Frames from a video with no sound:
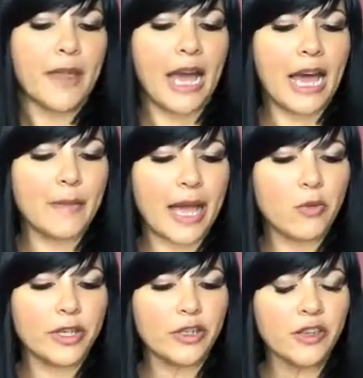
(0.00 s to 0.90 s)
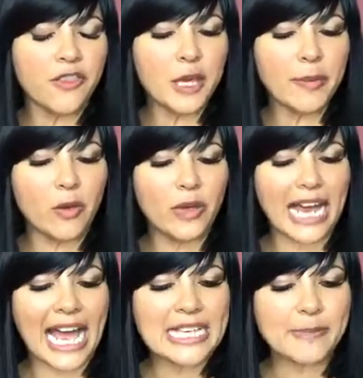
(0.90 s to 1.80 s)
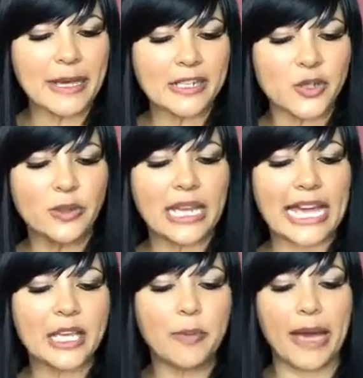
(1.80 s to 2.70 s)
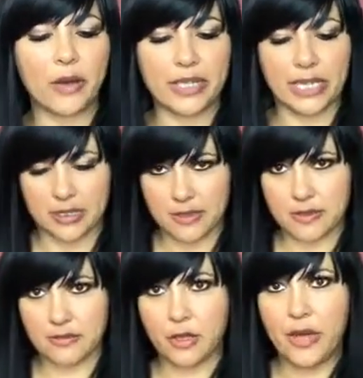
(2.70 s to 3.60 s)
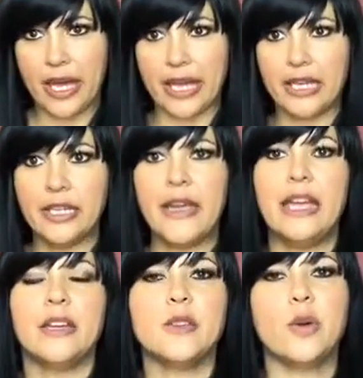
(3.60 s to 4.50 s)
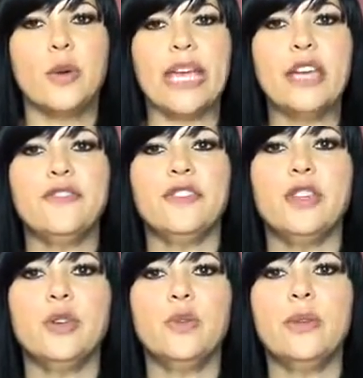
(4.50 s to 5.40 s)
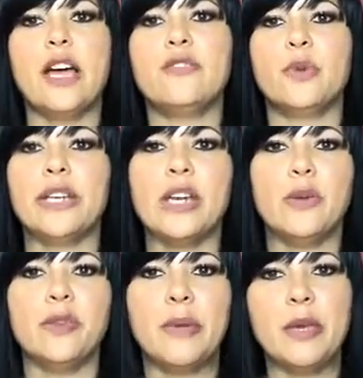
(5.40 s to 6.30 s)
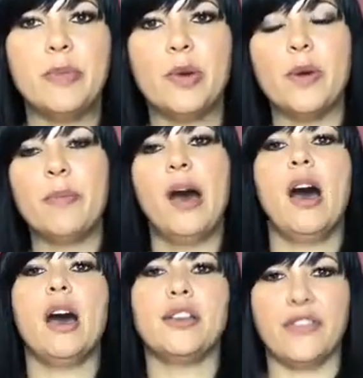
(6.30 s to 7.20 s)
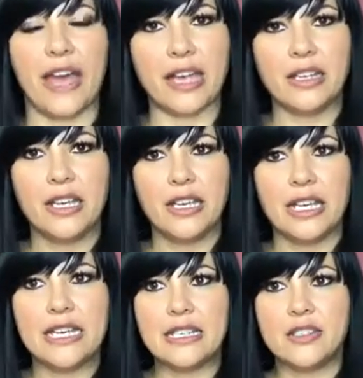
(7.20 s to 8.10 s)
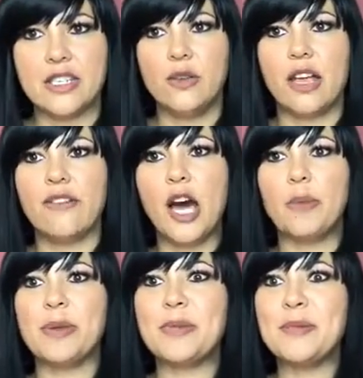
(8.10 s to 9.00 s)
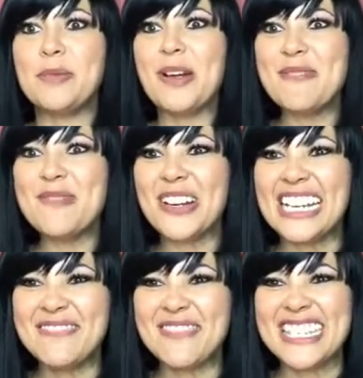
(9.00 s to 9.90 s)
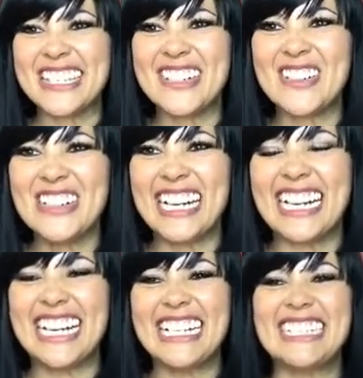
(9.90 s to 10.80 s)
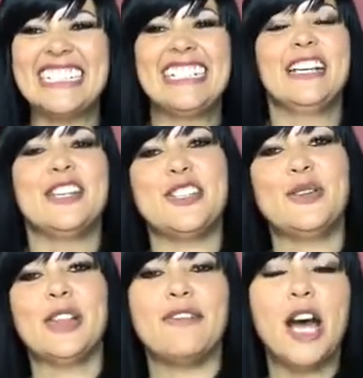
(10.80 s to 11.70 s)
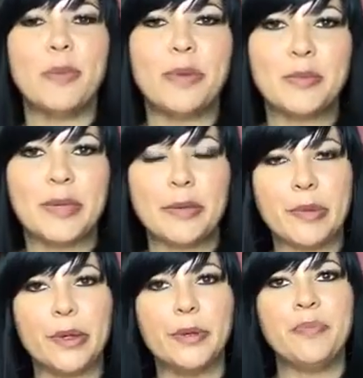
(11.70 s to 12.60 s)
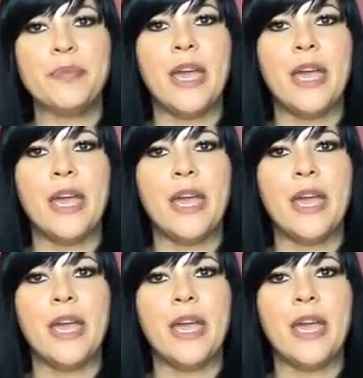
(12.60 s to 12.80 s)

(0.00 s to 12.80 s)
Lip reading: I want you to think about what aspect you like about it, okay? So if you love working with people, what part of that is it? Do you love helping people? Good morning, Miss Adora. Do you love helping people?